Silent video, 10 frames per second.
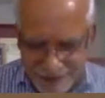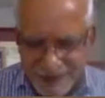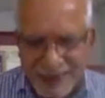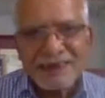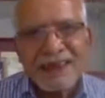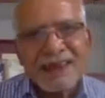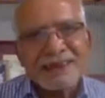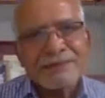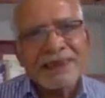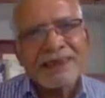father
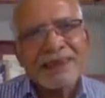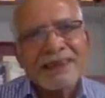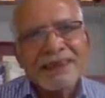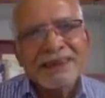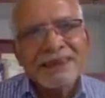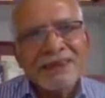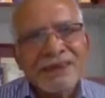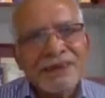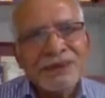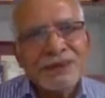asked me
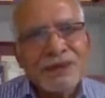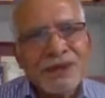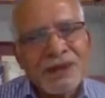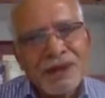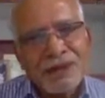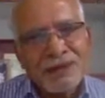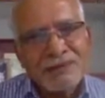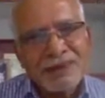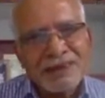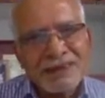you go all
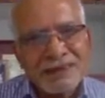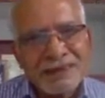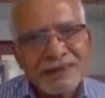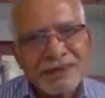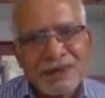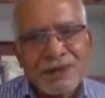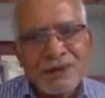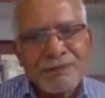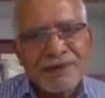over Europe